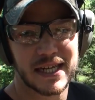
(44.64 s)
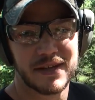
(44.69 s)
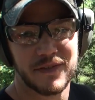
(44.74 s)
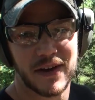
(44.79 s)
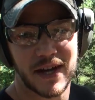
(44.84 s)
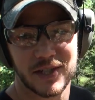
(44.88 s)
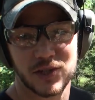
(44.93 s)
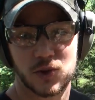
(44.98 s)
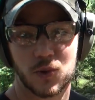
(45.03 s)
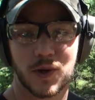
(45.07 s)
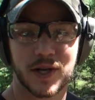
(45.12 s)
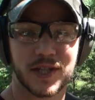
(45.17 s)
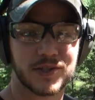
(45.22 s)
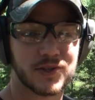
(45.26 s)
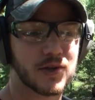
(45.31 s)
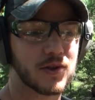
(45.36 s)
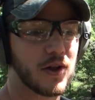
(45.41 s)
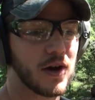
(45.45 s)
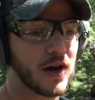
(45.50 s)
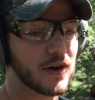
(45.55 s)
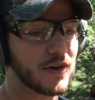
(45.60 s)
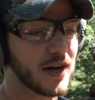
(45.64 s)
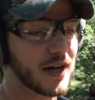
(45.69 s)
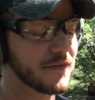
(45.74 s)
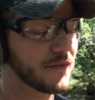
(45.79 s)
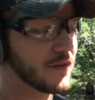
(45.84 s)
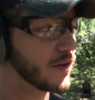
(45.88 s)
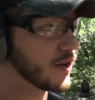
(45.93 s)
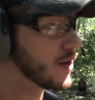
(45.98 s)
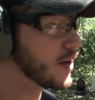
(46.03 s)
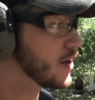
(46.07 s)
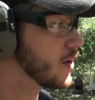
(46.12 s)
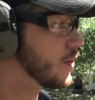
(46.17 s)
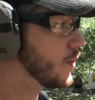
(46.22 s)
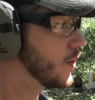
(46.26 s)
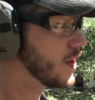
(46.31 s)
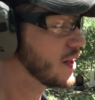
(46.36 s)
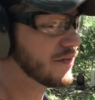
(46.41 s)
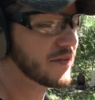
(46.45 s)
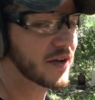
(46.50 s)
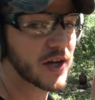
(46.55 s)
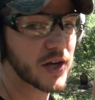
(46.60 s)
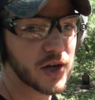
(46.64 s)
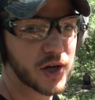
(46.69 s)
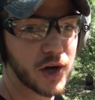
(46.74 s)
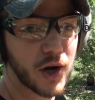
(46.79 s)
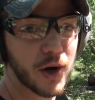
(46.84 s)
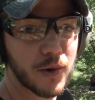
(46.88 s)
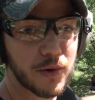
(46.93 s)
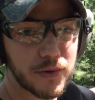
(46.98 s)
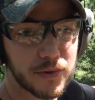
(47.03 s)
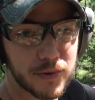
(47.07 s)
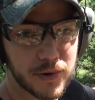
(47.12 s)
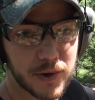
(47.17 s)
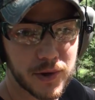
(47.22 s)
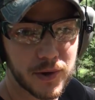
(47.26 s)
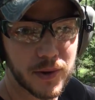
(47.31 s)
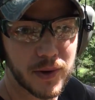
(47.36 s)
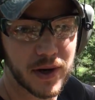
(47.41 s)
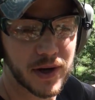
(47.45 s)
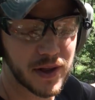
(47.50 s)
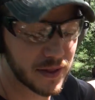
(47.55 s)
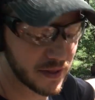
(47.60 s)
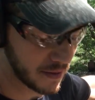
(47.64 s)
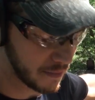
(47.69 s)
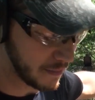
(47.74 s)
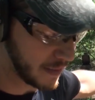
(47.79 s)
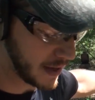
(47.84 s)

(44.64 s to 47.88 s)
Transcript: if a 22 long rifle will even go through the